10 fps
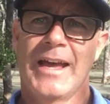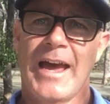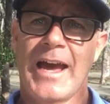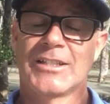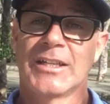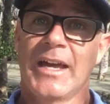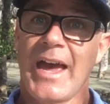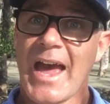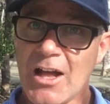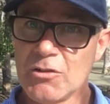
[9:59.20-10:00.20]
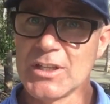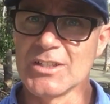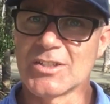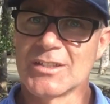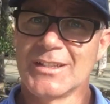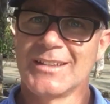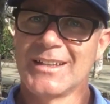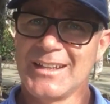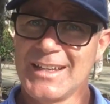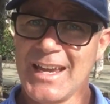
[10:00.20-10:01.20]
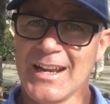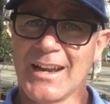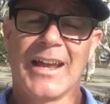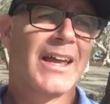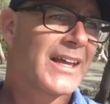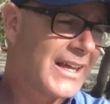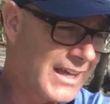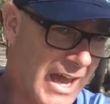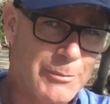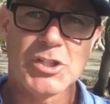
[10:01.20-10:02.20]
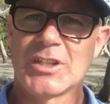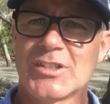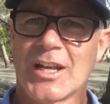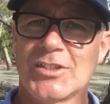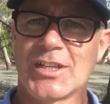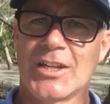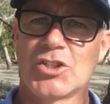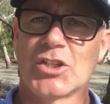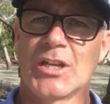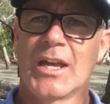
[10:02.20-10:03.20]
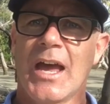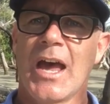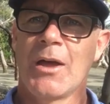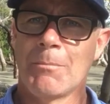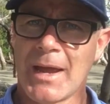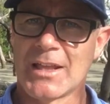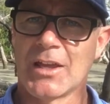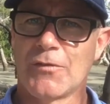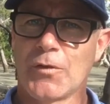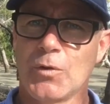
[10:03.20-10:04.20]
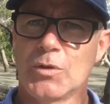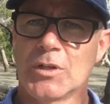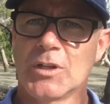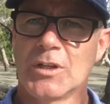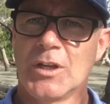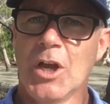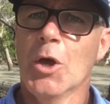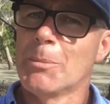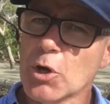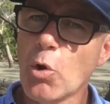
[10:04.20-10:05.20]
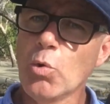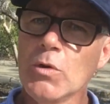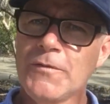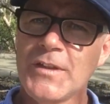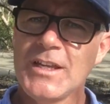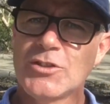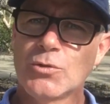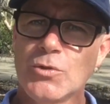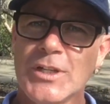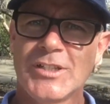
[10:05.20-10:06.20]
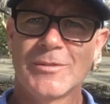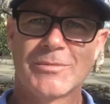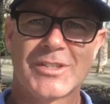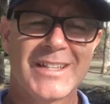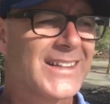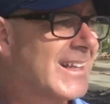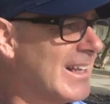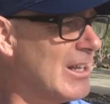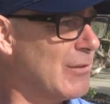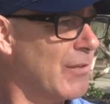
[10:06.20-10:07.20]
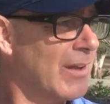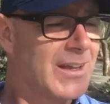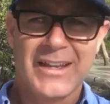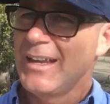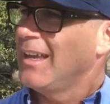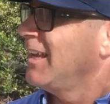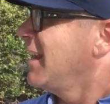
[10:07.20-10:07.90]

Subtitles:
at algae that again capture the sun's energy and make their food. But all of these organisms that live in